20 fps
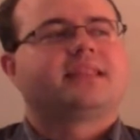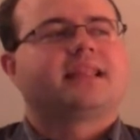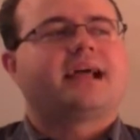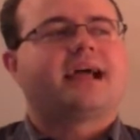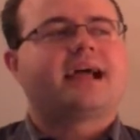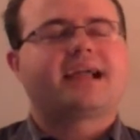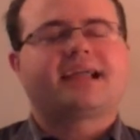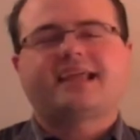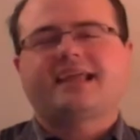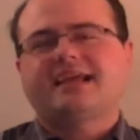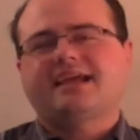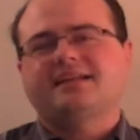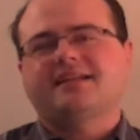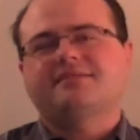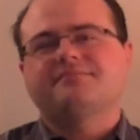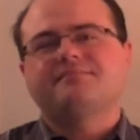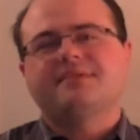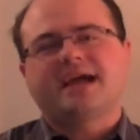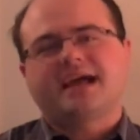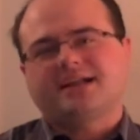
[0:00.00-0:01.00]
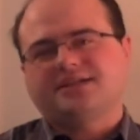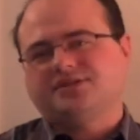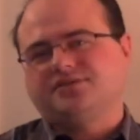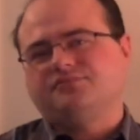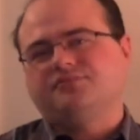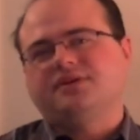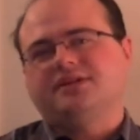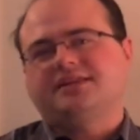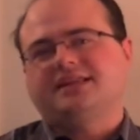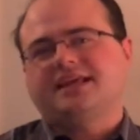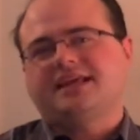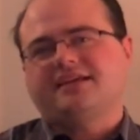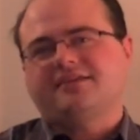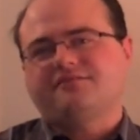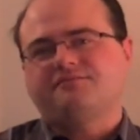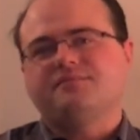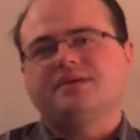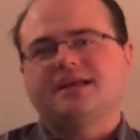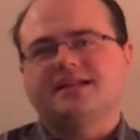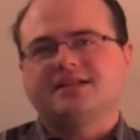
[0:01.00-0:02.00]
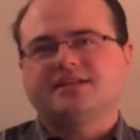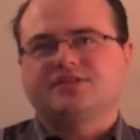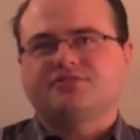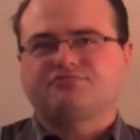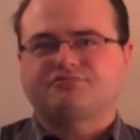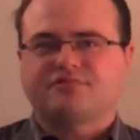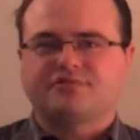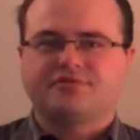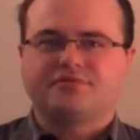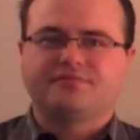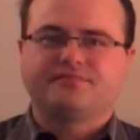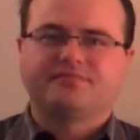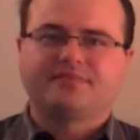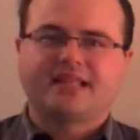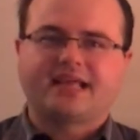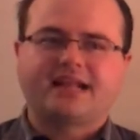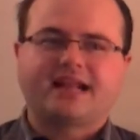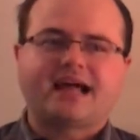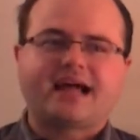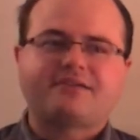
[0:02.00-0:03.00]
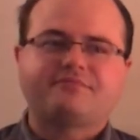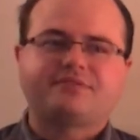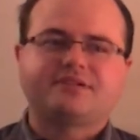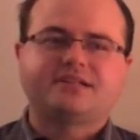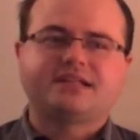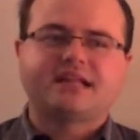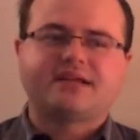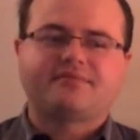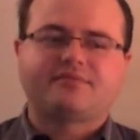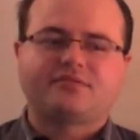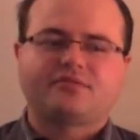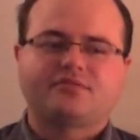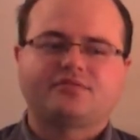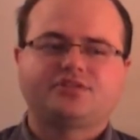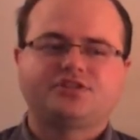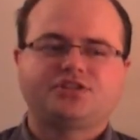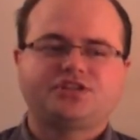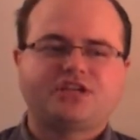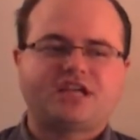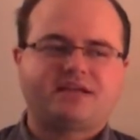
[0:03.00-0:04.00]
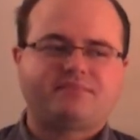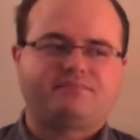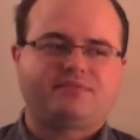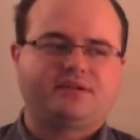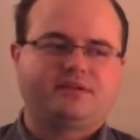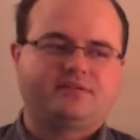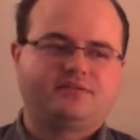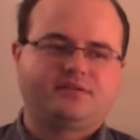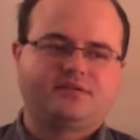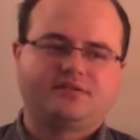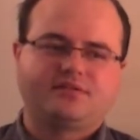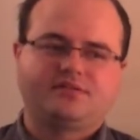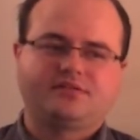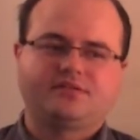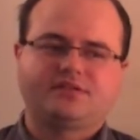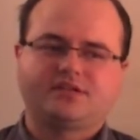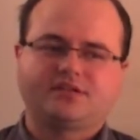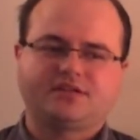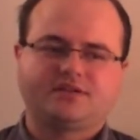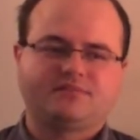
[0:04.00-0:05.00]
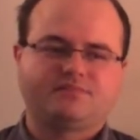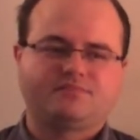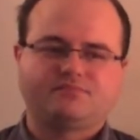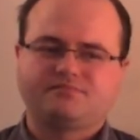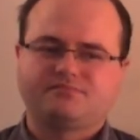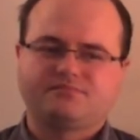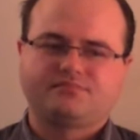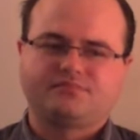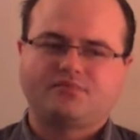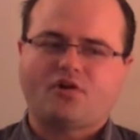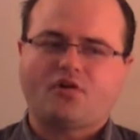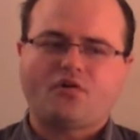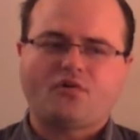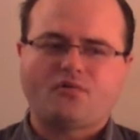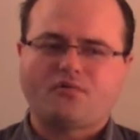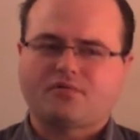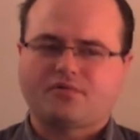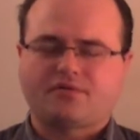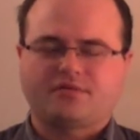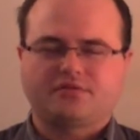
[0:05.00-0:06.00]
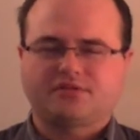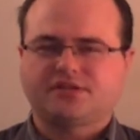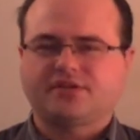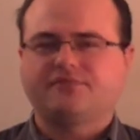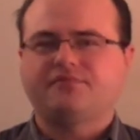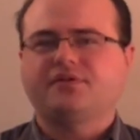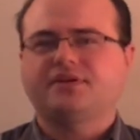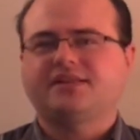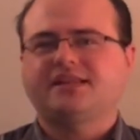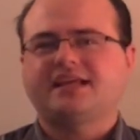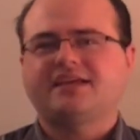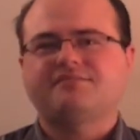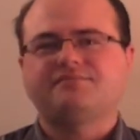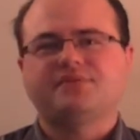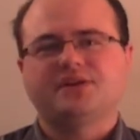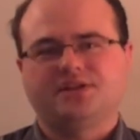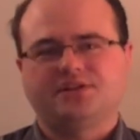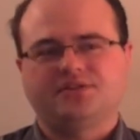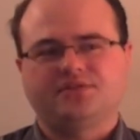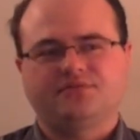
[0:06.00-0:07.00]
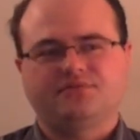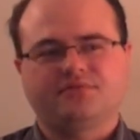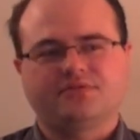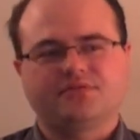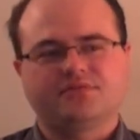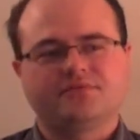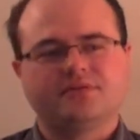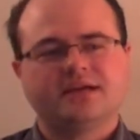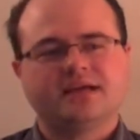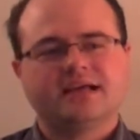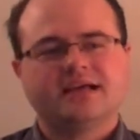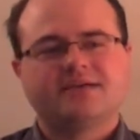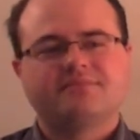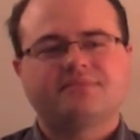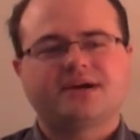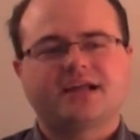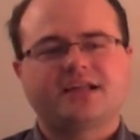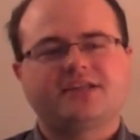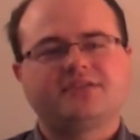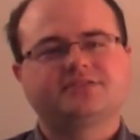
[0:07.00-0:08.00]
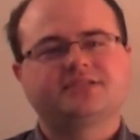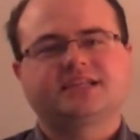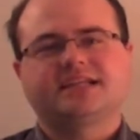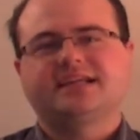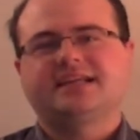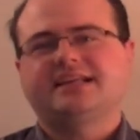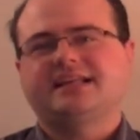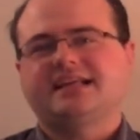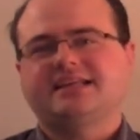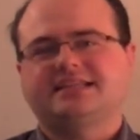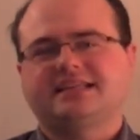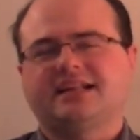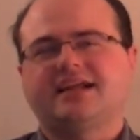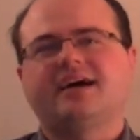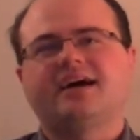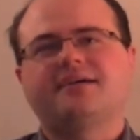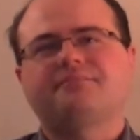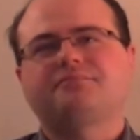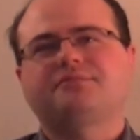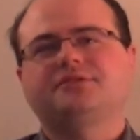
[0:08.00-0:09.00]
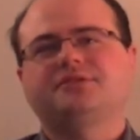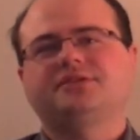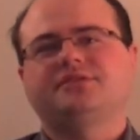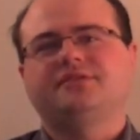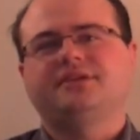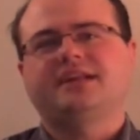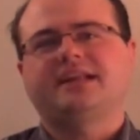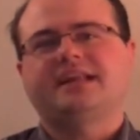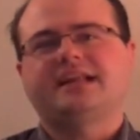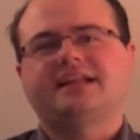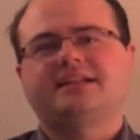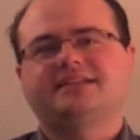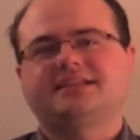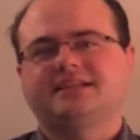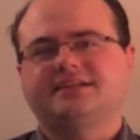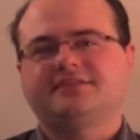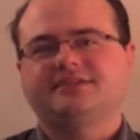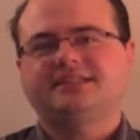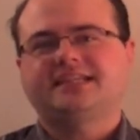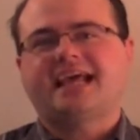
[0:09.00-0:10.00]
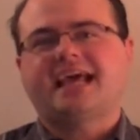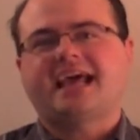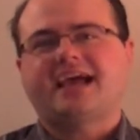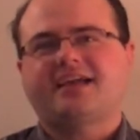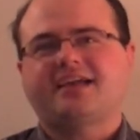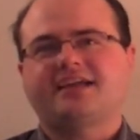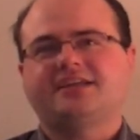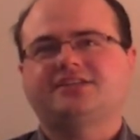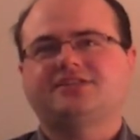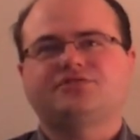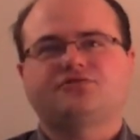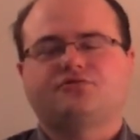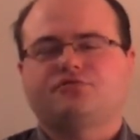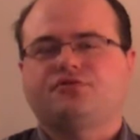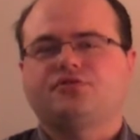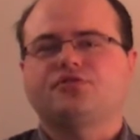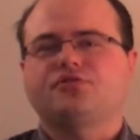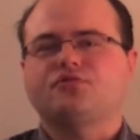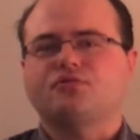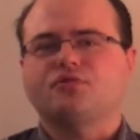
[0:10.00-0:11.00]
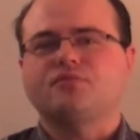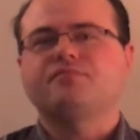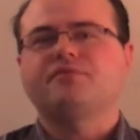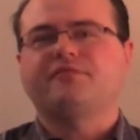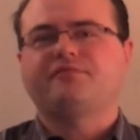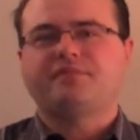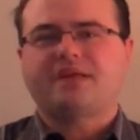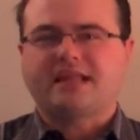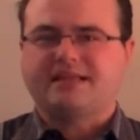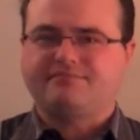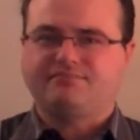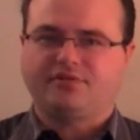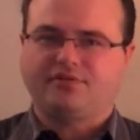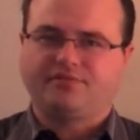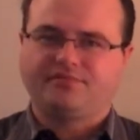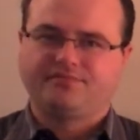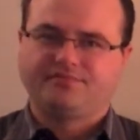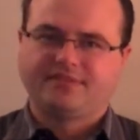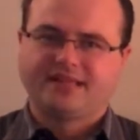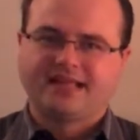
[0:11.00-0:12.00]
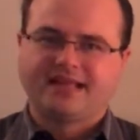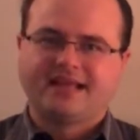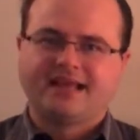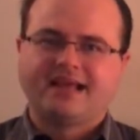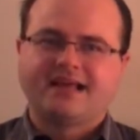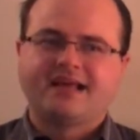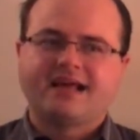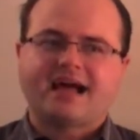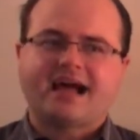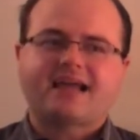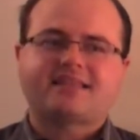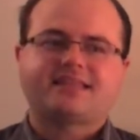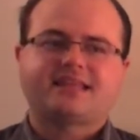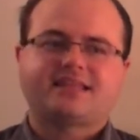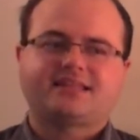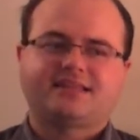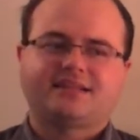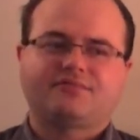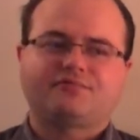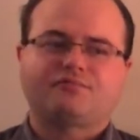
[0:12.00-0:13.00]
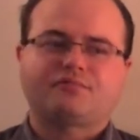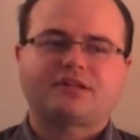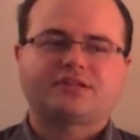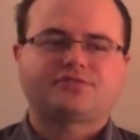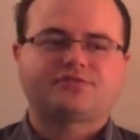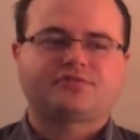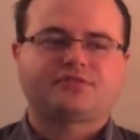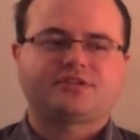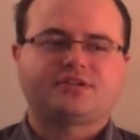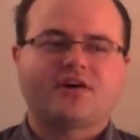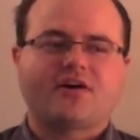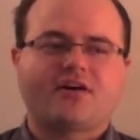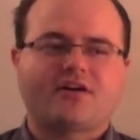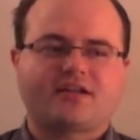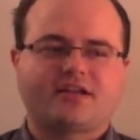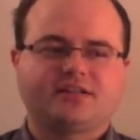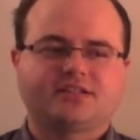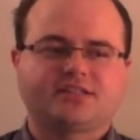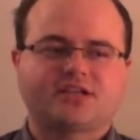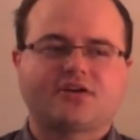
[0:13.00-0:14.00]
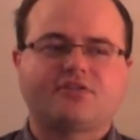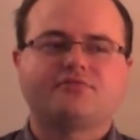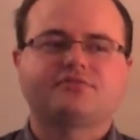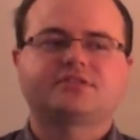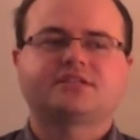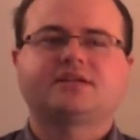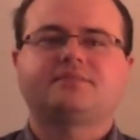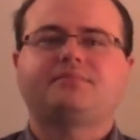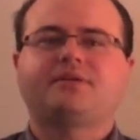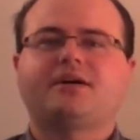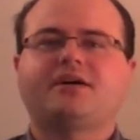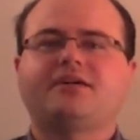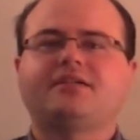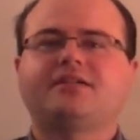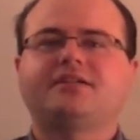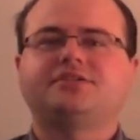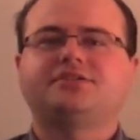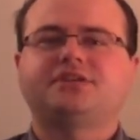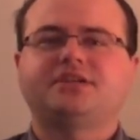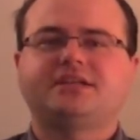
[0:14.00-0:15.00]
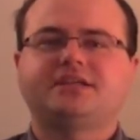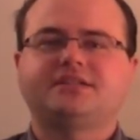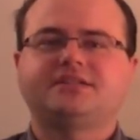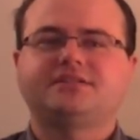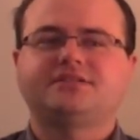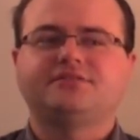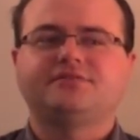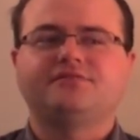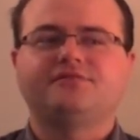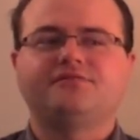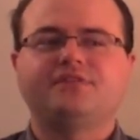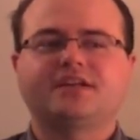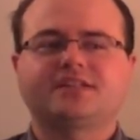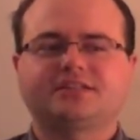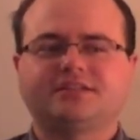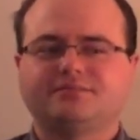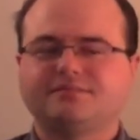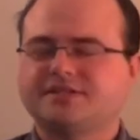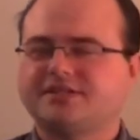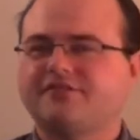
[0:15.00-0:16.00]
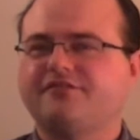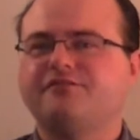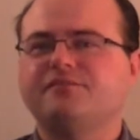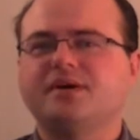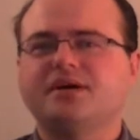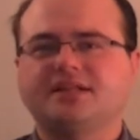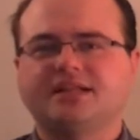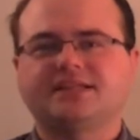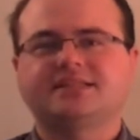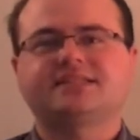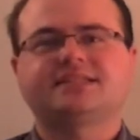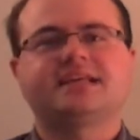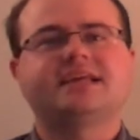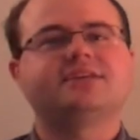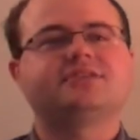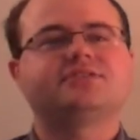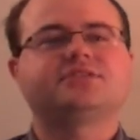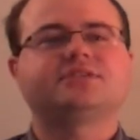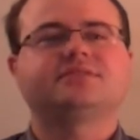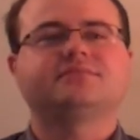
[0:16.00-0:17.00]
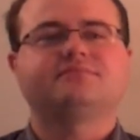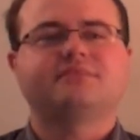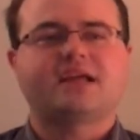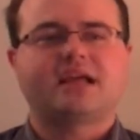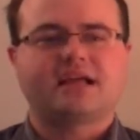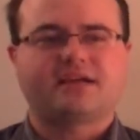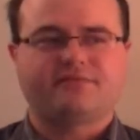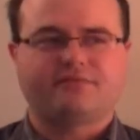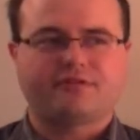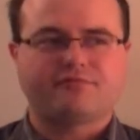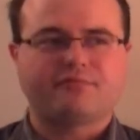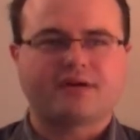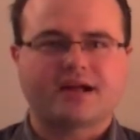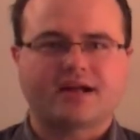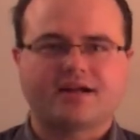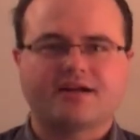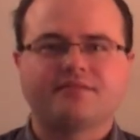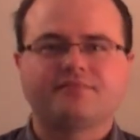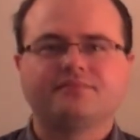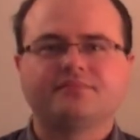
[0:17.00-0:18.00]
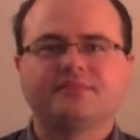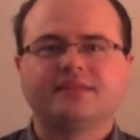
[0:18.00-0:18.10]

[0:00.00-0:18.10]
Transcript: I can't imagine what they have been through. And I would never cheapen the horrors of what they have been through by using it as an opportunity to attack a certain group of people. I think that Richard Dawkins owes an apology to victims of molestation everywhere.